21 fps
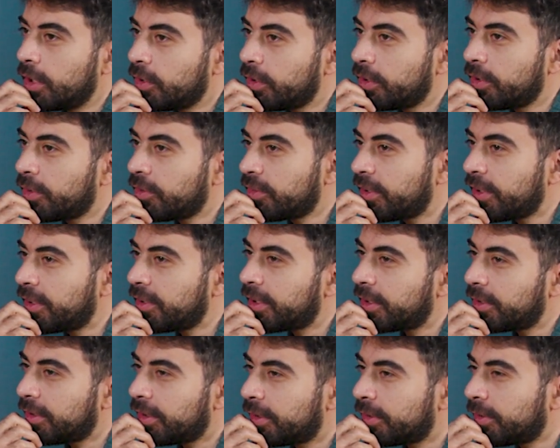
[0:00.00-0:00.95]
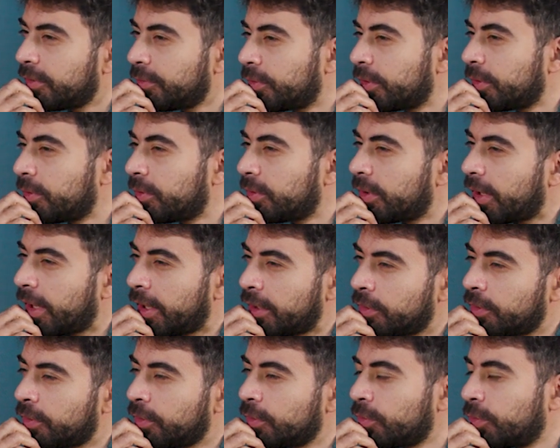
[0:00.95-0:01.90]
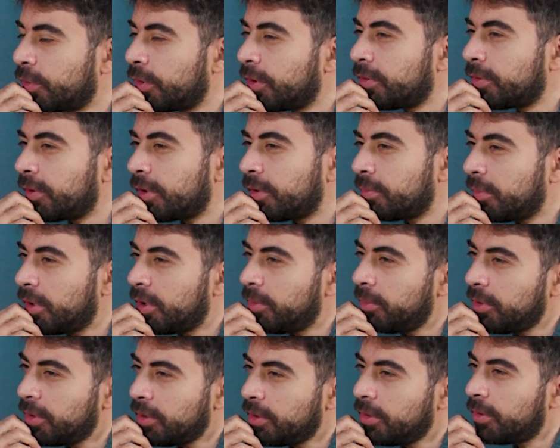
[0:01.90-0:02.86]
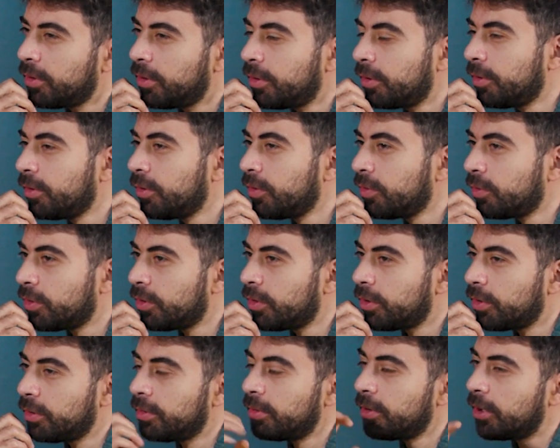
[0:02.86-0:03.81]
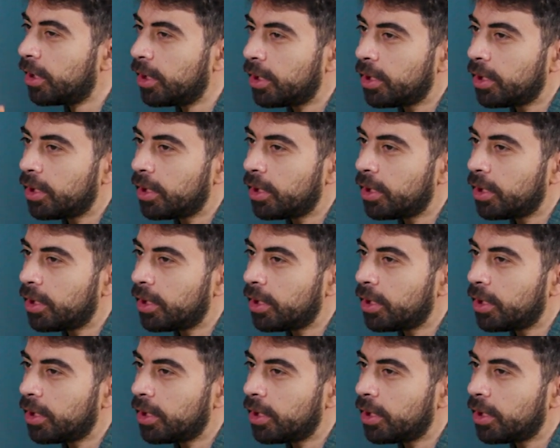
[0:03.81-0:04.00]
you understand that there are different angles to it, and maybe you should